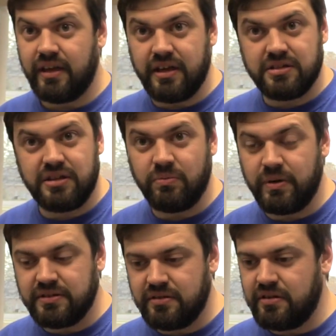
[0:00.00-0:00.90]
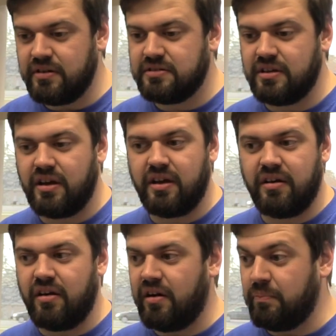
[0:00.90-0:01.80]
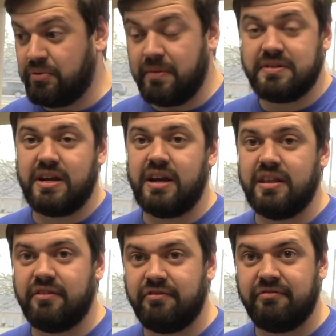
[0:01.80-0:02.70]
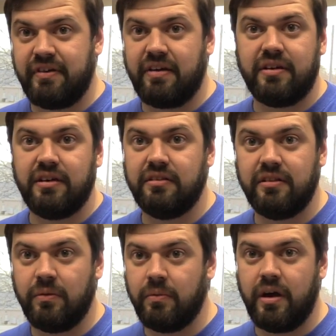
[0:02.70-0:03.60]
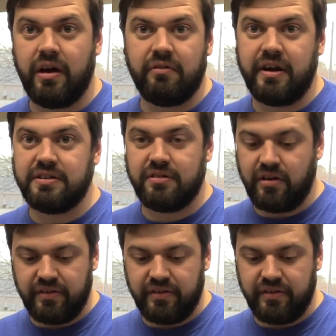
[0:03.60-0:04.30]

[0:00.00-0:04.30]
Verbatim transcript: Eachine Wizards, all pretty much any of the Falcon, the Racer,